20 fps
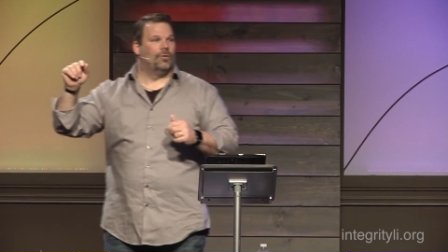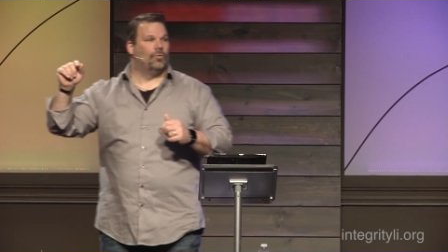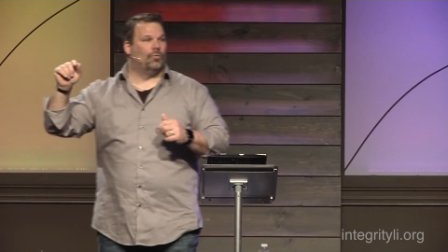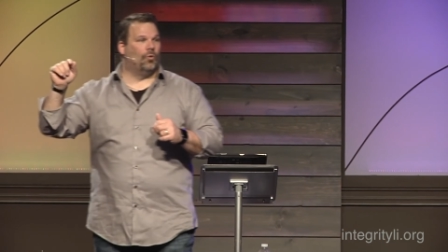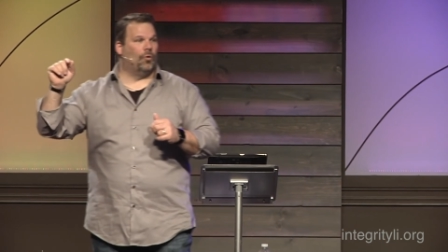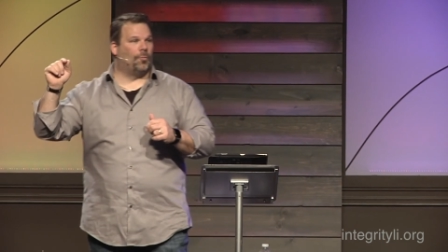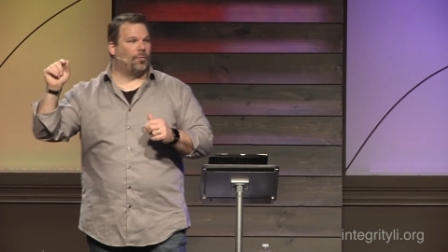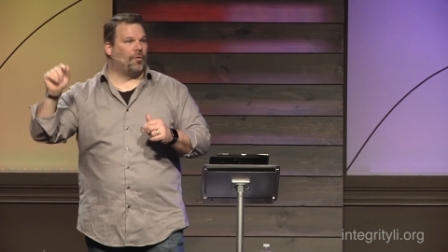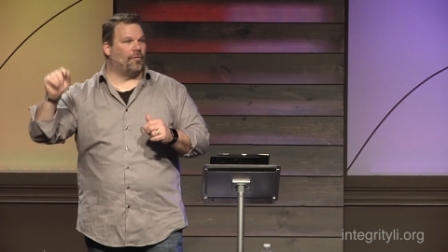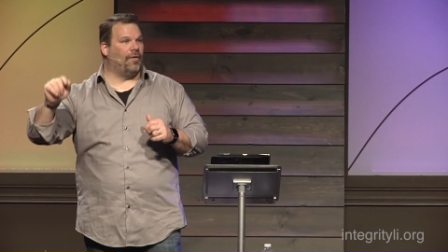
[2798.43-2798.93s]

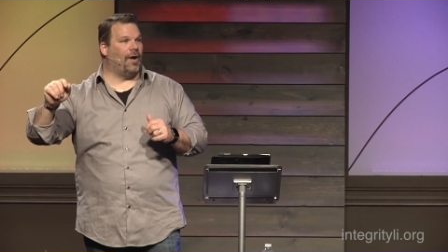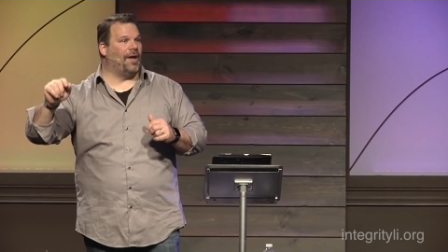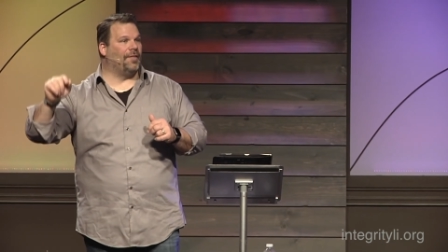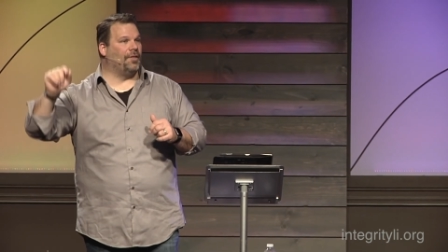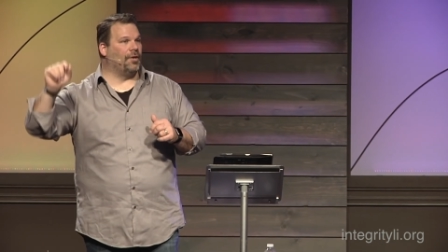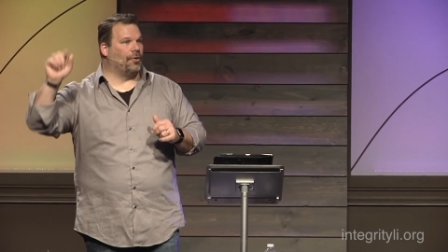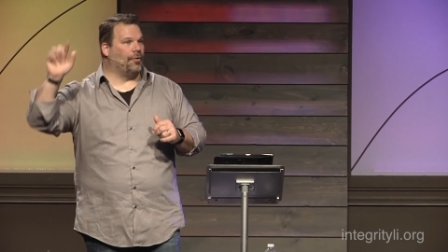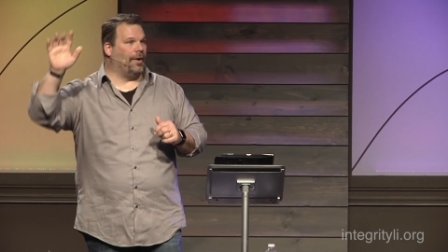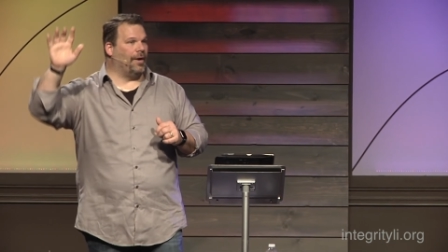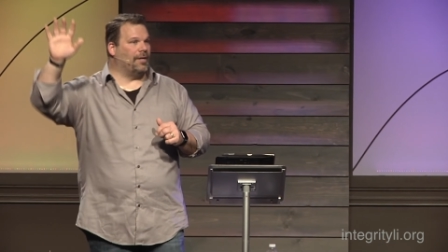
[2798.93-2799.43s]
will provide
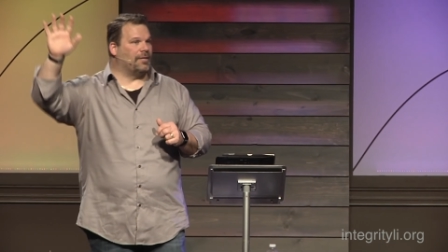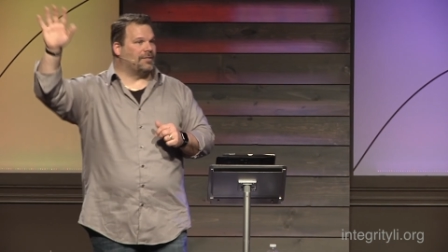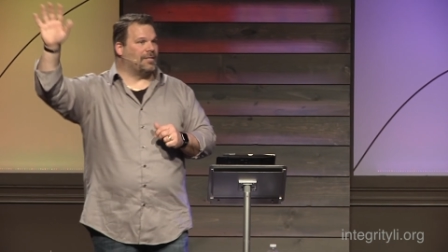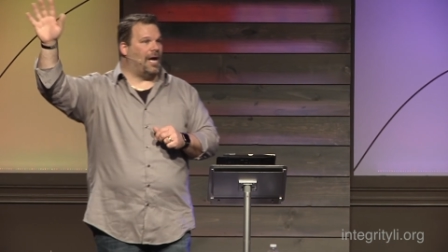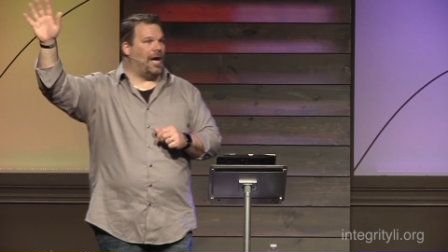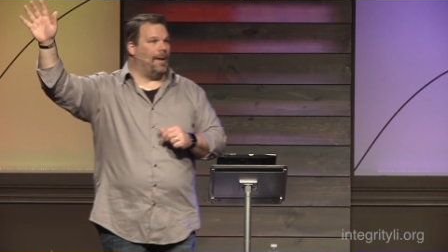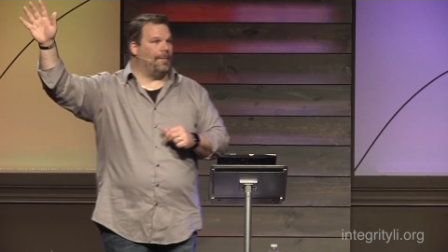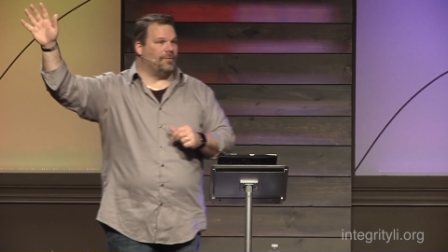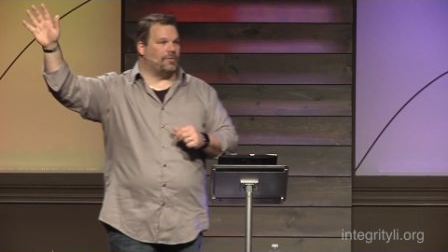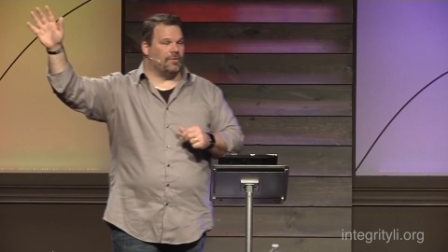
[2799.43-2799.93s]
the greatest
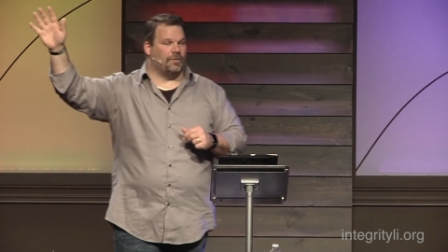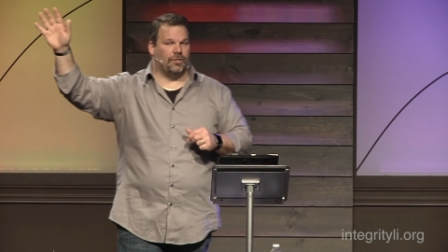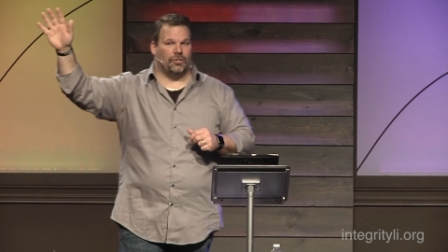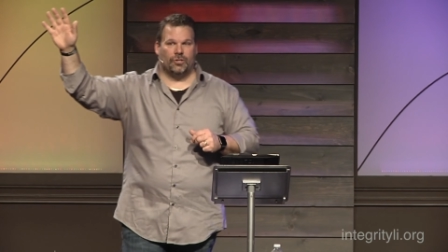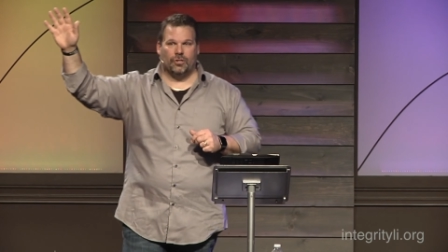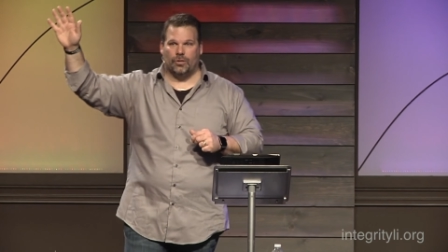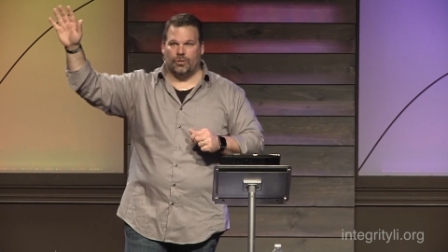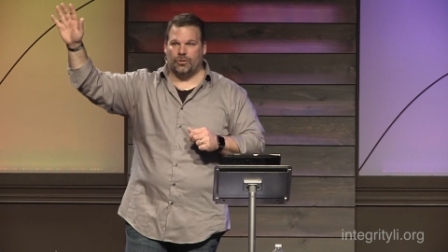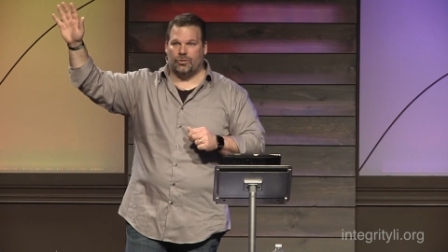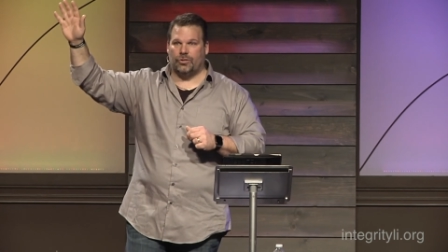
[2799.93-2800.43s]
times for the
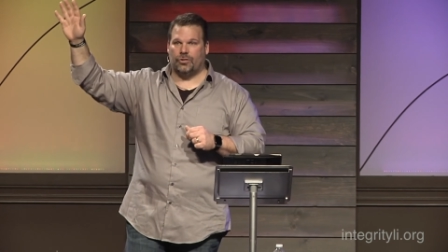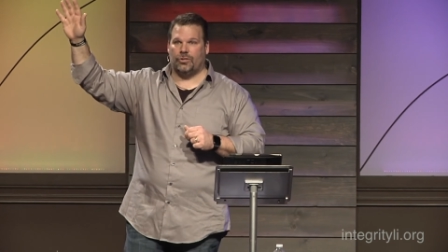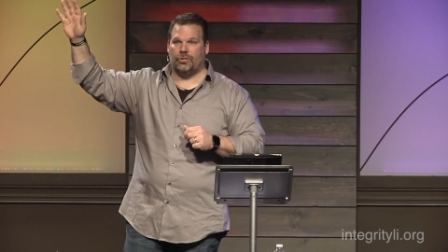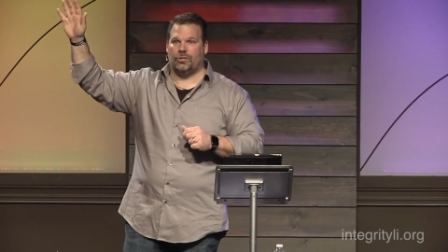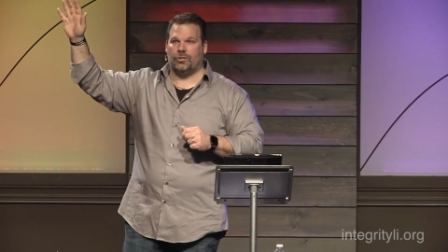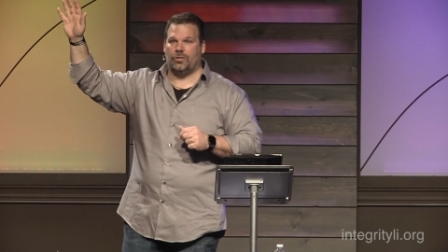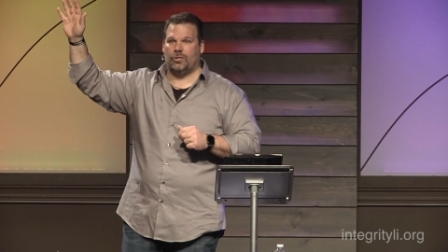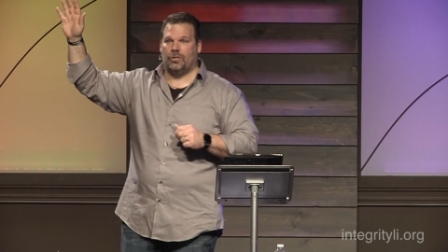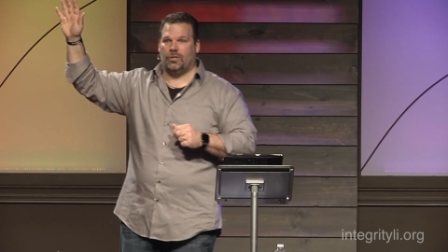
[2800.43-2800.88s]
church.